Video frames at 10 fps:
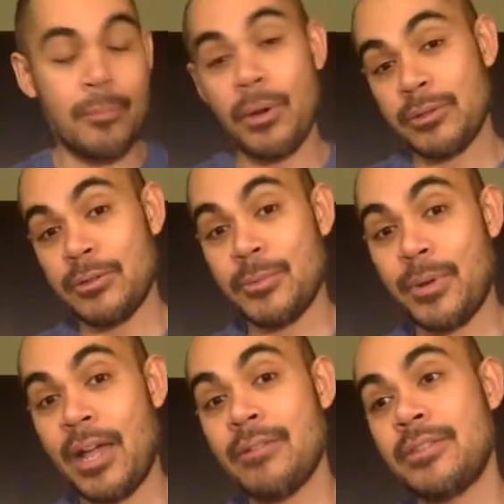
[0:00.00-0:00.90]
Brussels
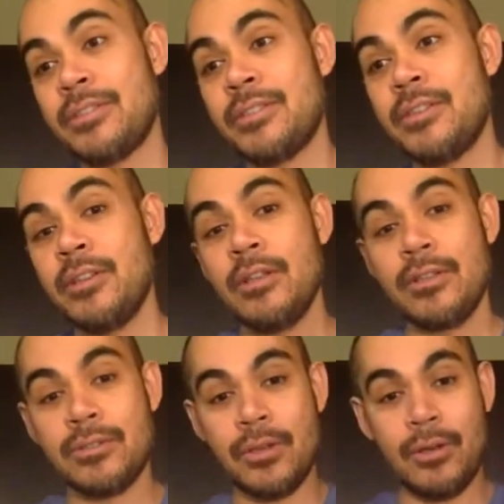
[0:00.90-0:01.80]
sprouts.
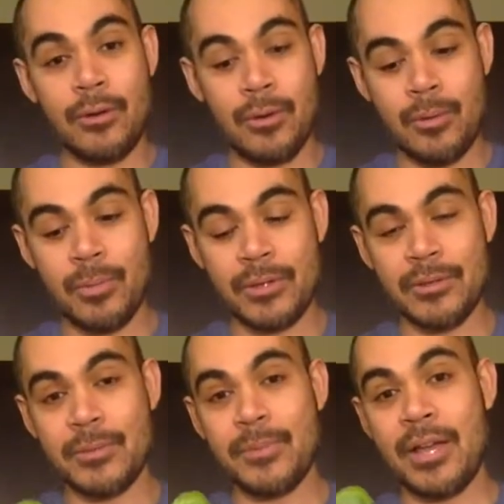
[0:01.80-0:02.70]
So
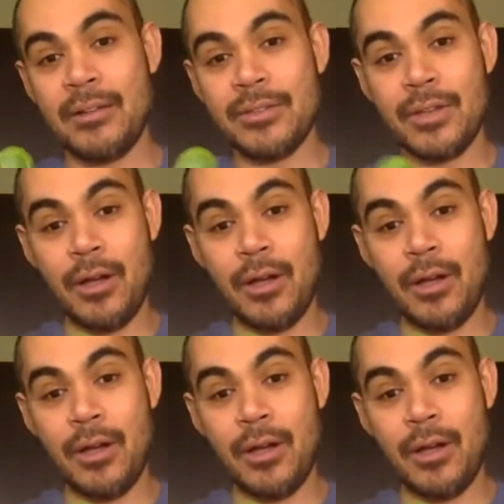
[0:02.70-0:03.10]
Brussels sprouts